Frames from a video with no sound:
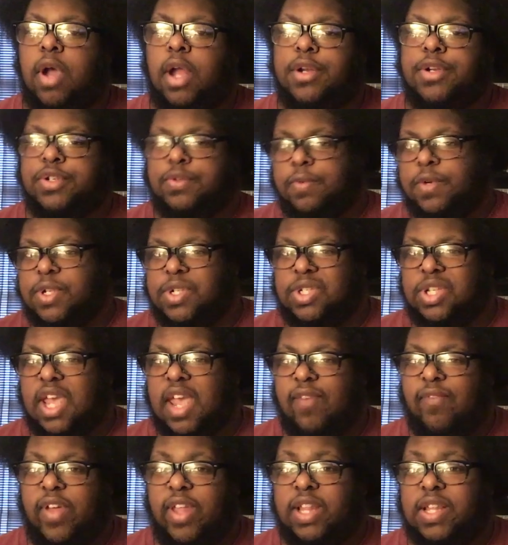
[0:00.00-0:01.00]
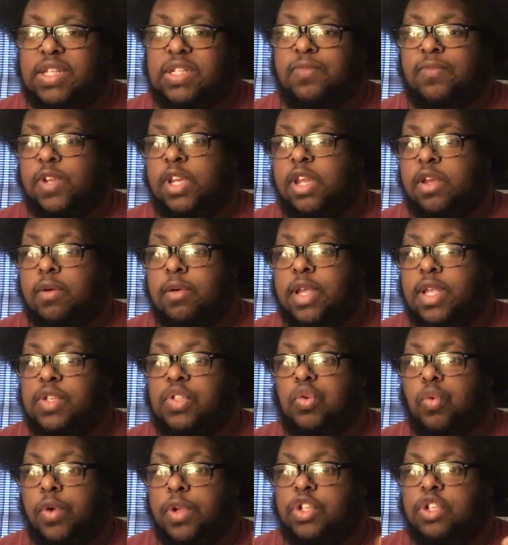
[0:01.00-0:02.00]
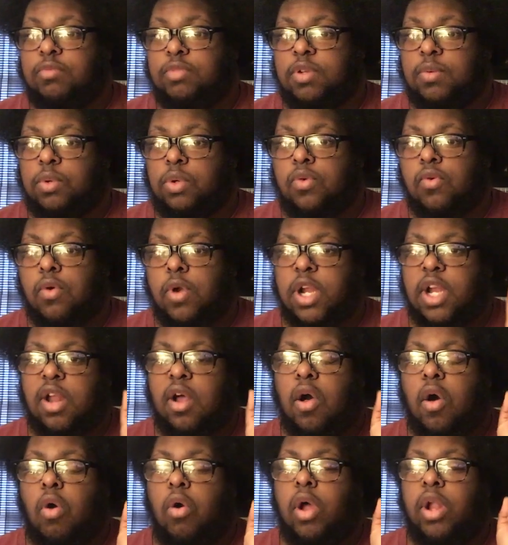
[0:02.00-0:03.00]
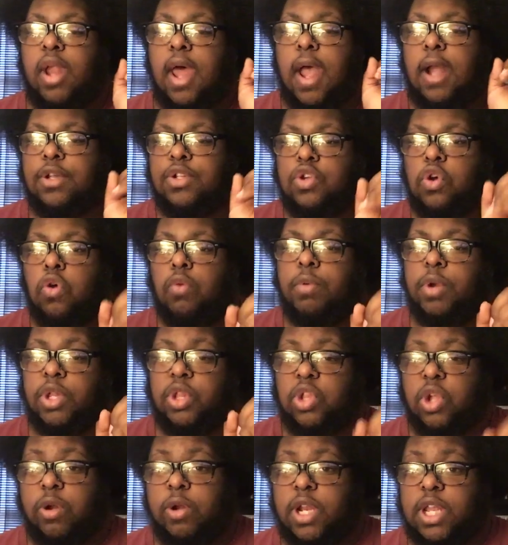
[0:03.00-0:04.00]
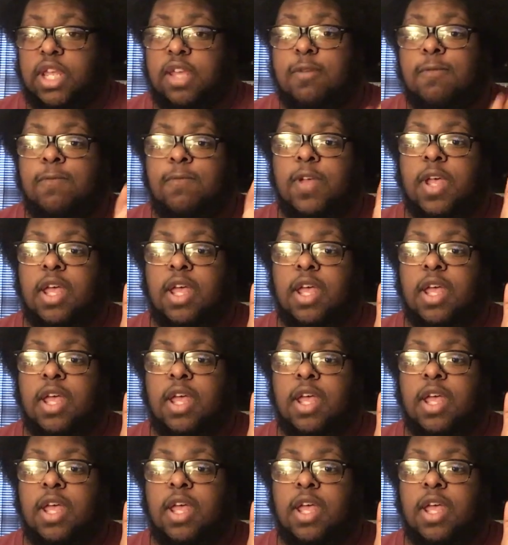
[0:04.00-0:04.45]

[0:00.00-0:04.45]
I just want to say that this video is going to be recorded on October 30th.